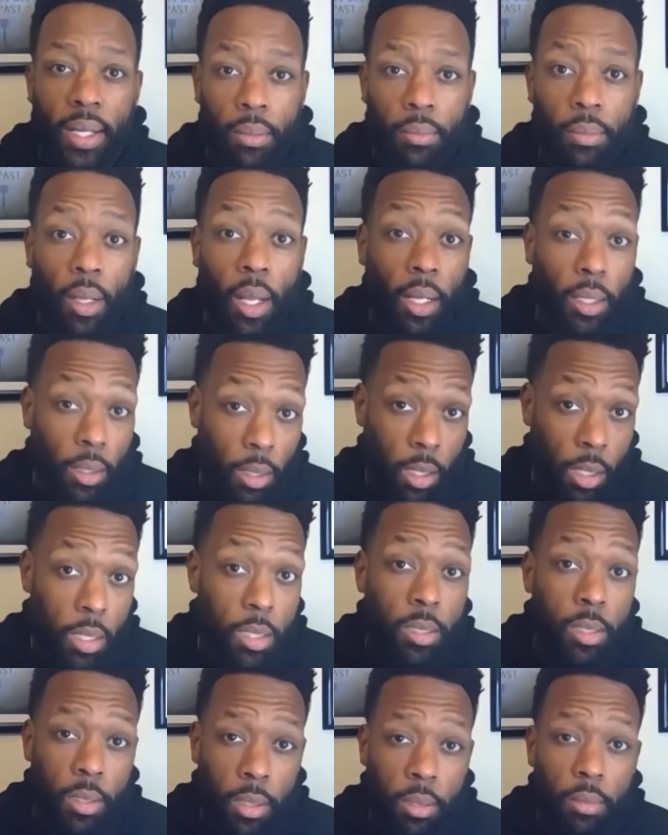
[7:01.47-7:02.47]
them like
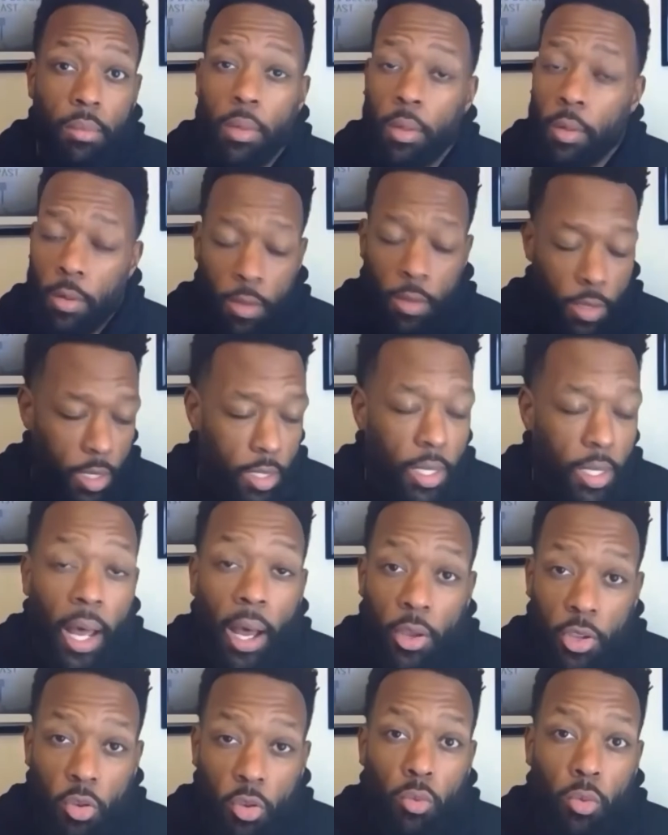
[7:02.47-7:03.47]
this is how
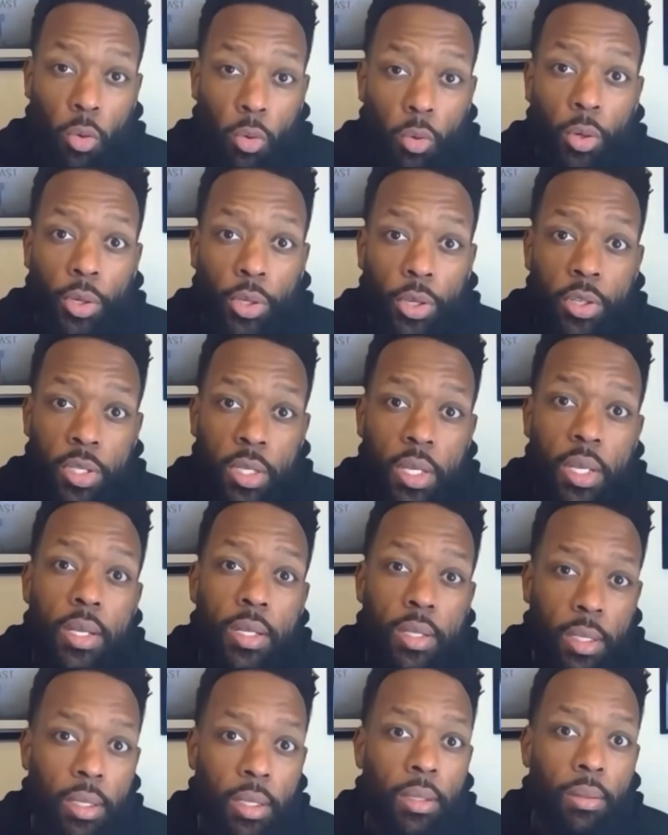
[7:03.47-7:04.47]
you ruin your
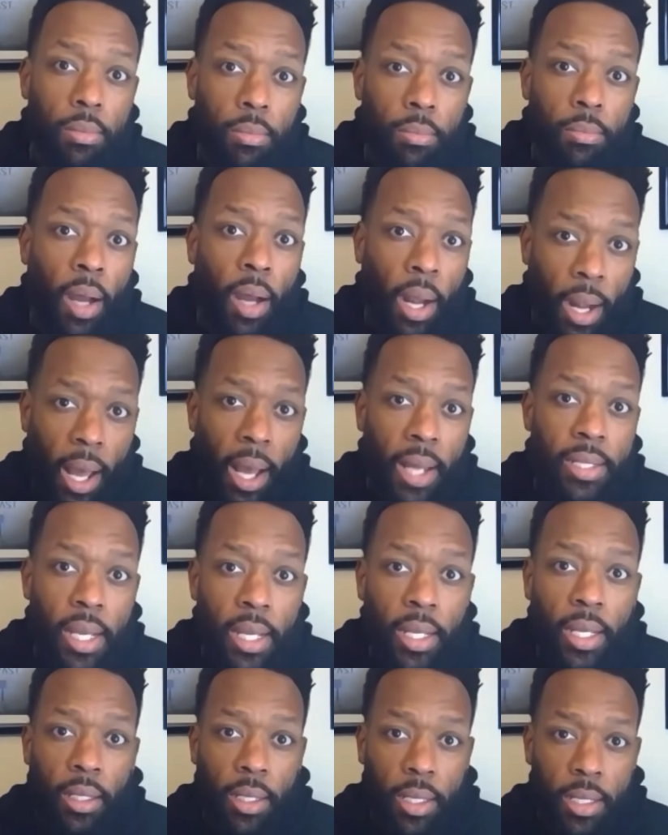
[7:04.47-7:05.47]
season by not
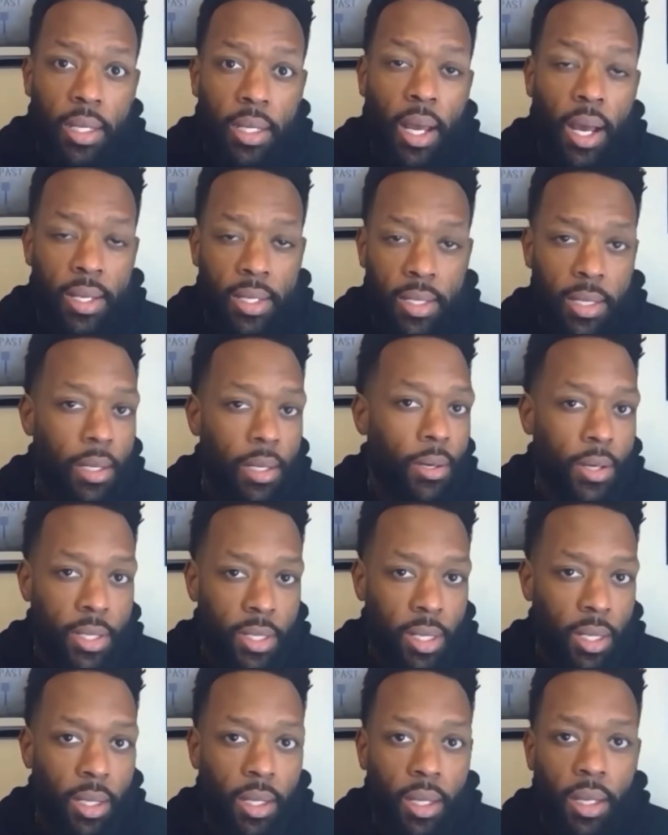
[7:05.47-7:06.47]
taking these guys
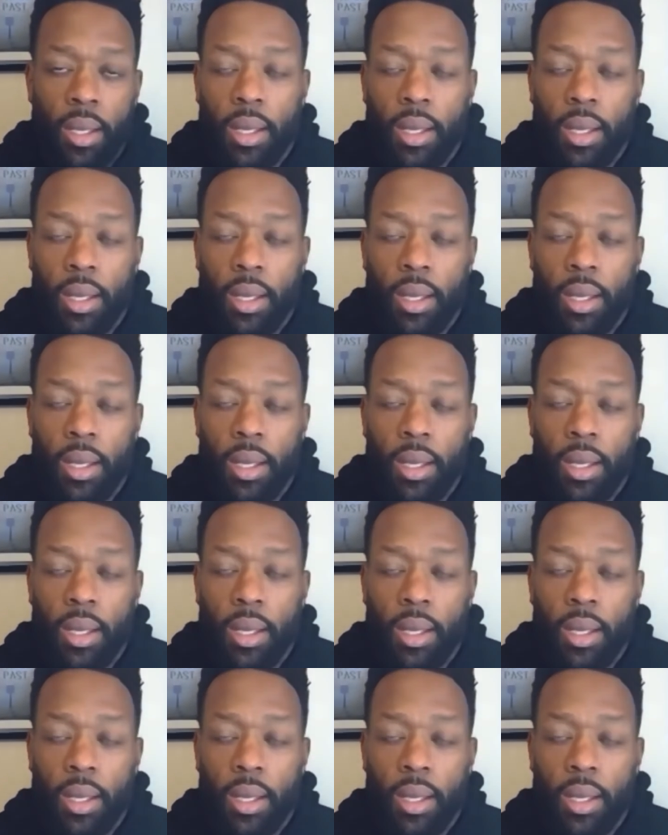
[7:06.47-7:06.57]
seriously.